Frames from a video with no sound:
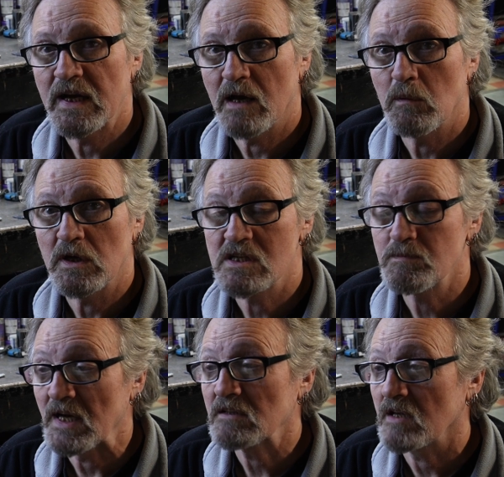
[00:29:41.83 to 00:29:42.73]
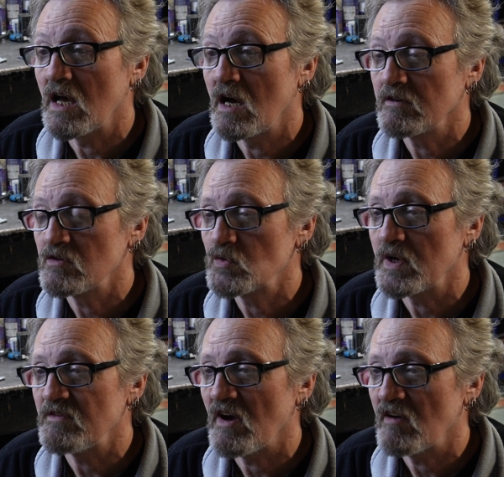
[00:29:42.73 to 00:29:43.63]
I would expect, at
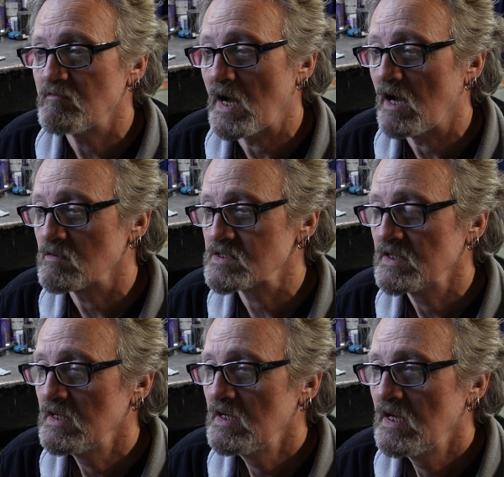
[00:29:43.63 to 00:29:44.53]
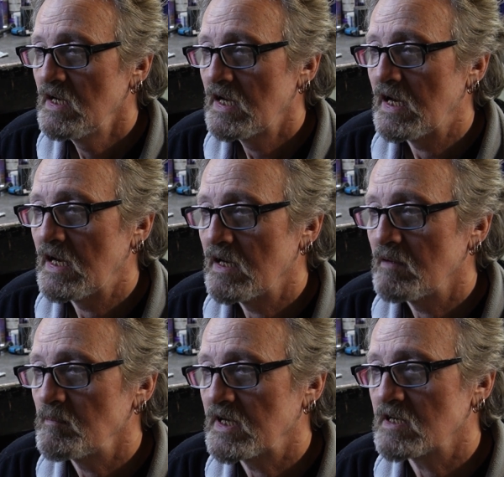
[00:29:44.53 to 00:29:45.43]
125 pounds
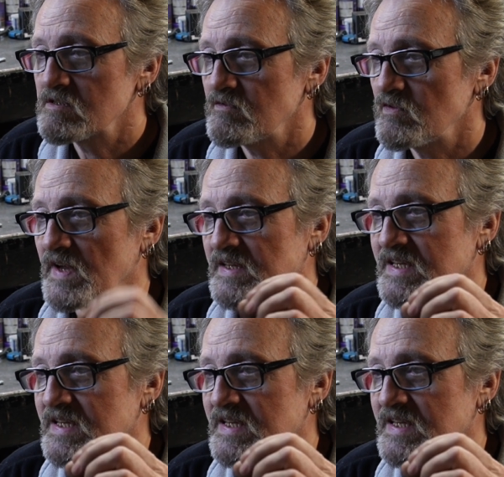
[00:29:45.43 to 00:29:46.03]
because you've got